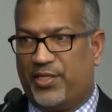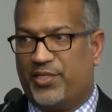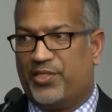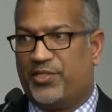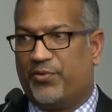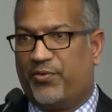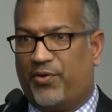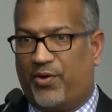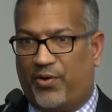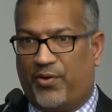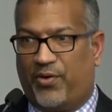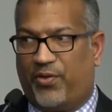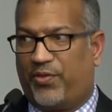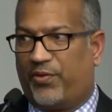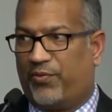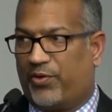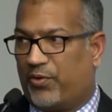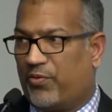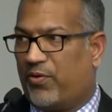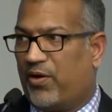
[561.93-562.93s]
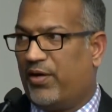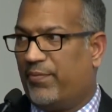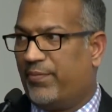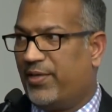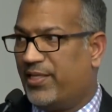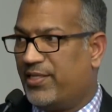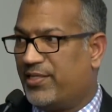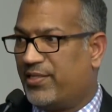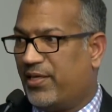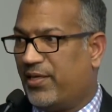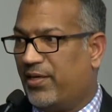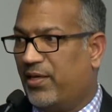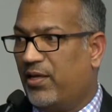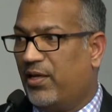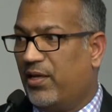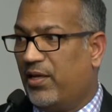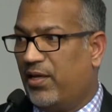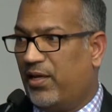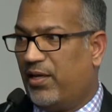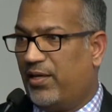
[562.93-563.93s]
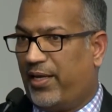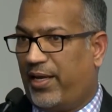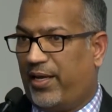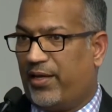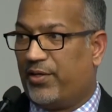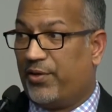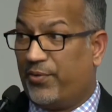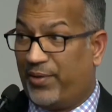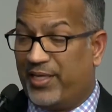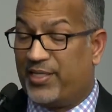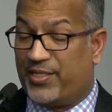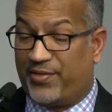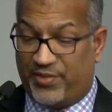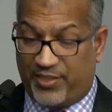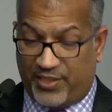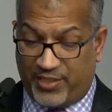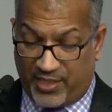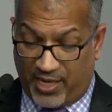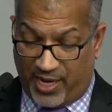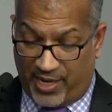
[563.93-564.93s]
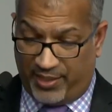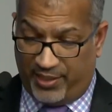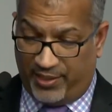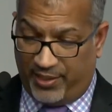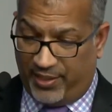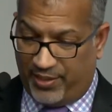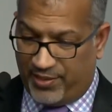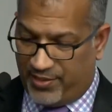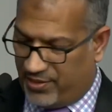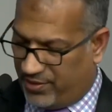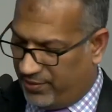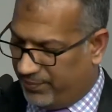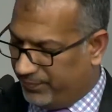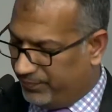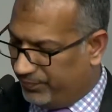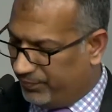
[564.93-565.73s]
into all the requirements that a cohesive society needs.